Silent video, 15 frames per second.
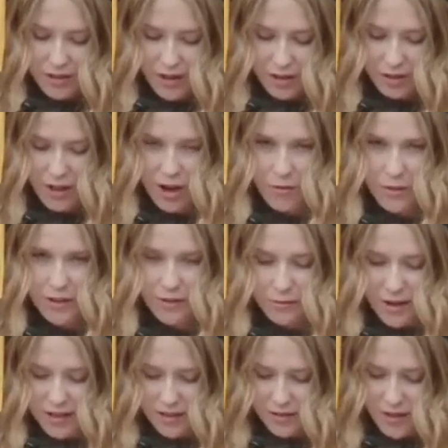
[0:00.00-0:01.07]
along with the
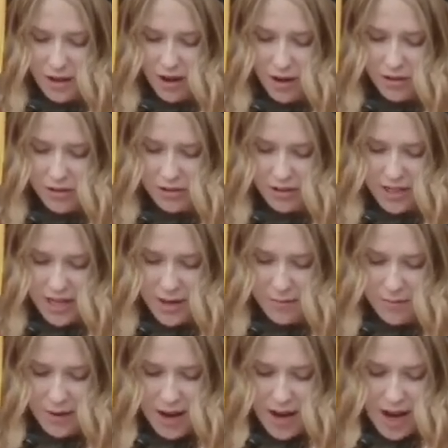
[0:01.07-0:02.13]
rest of the honors
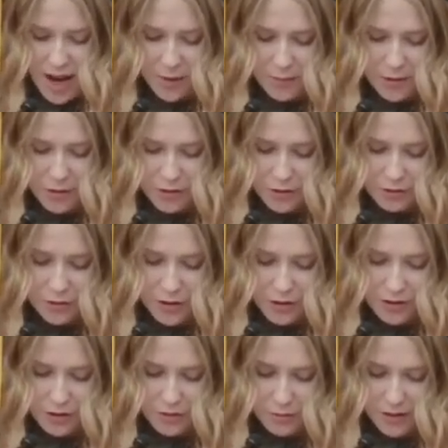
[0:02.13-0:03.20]
team, help their students
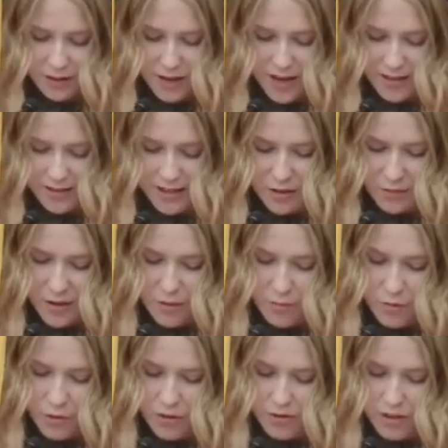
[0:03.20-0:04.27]
to realize that we are
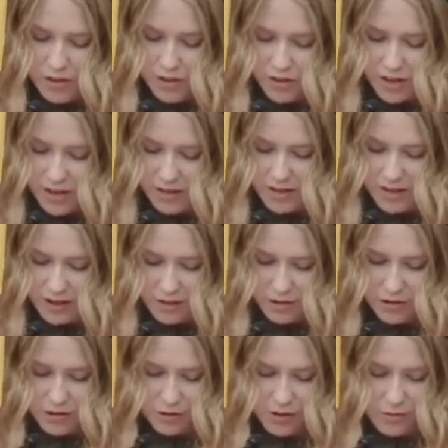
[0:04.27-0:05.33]
more than just another
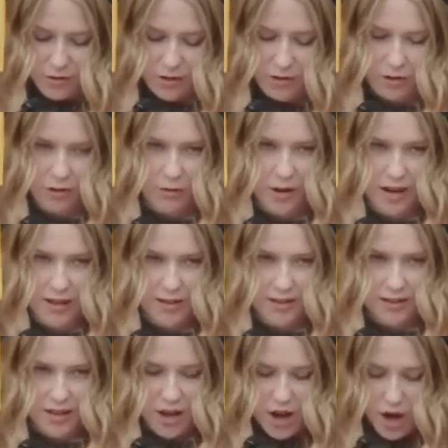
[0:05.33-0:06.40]
student with good
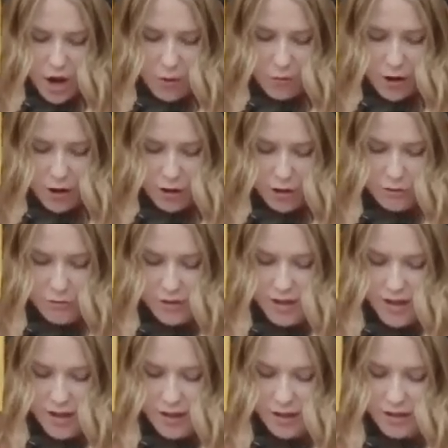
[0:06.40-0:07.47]
grades. We are
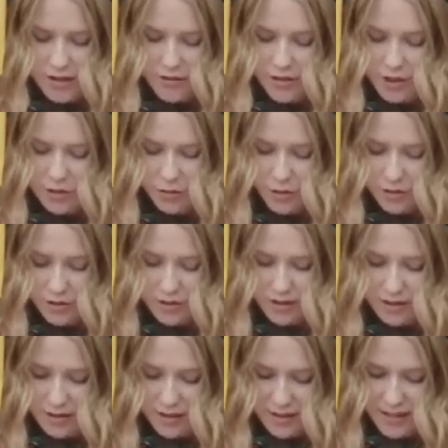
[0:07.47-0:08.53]
unique
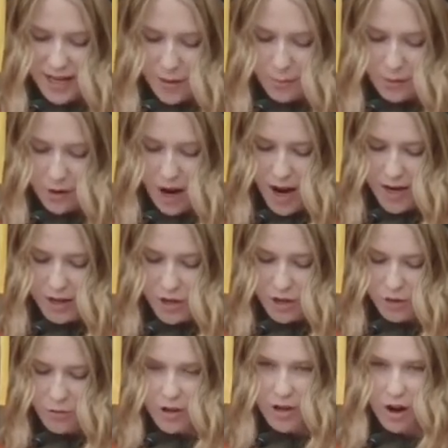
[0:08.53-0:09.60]
individuals that take pride in
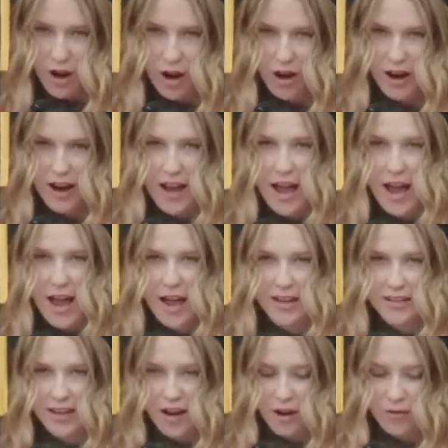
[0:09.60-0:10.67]
who we are
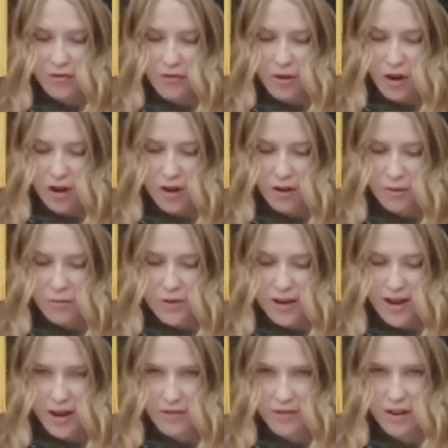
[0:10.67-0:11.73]
and how far we
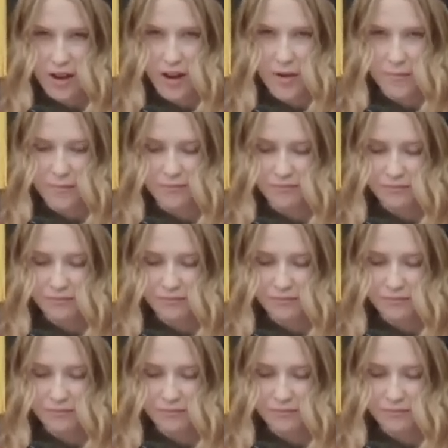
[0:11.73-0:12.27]
have come.